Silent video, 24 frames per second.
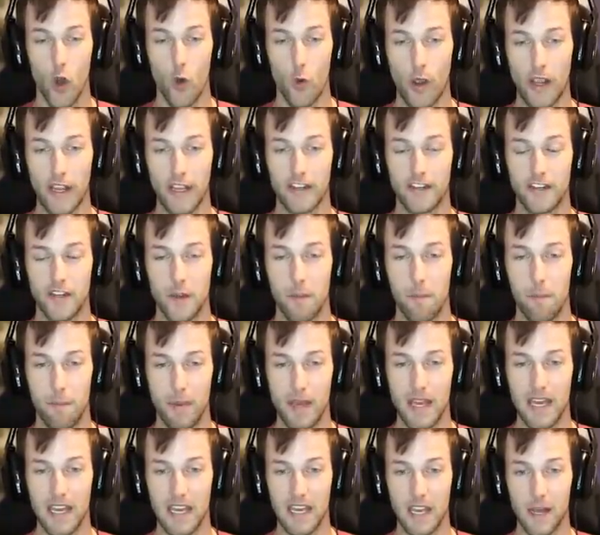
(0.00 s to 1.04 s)
going to
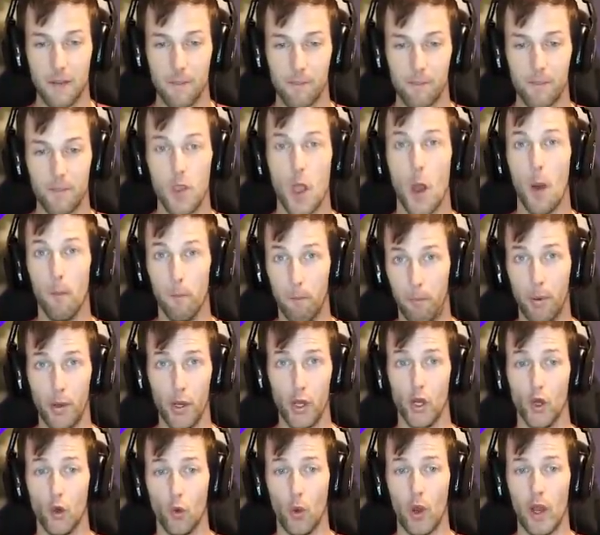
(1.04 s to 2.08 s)
be
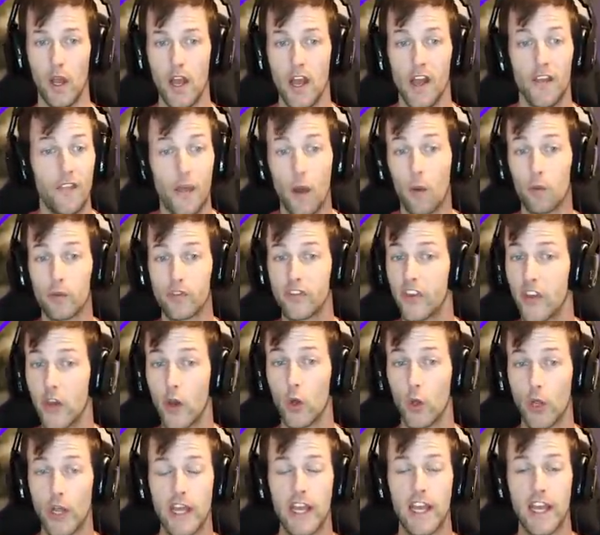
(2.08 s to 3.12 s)
boo. That was the
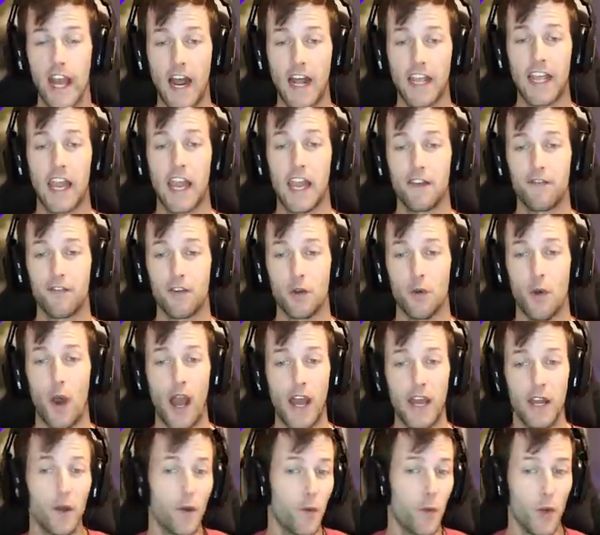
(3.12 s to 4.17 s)
only hint I gave you.
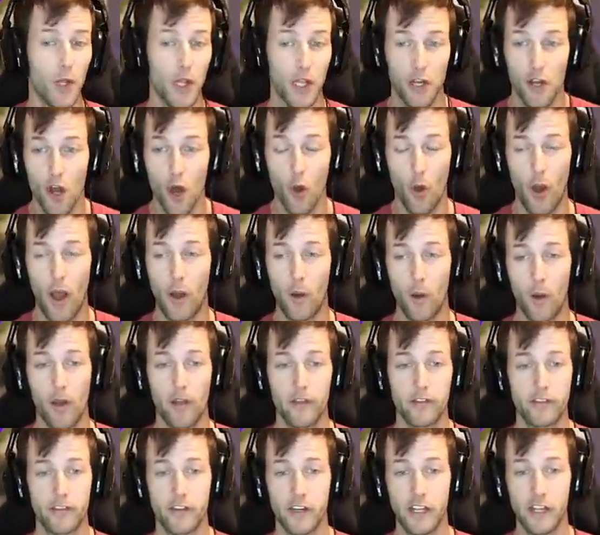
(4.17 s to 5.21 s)
I didn't really know how
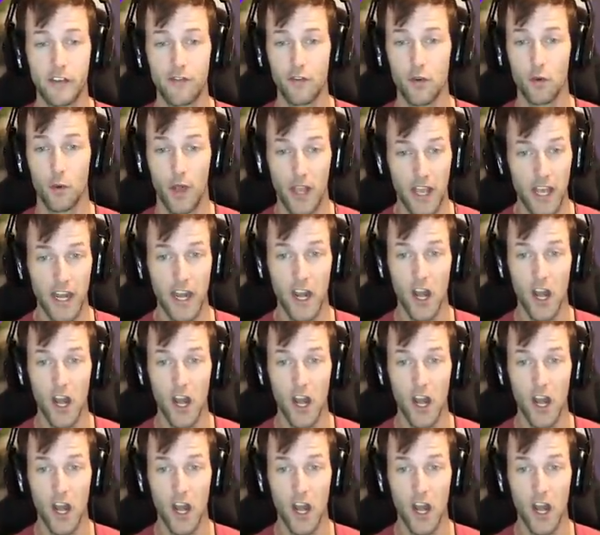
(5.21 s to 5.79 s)
else to give you a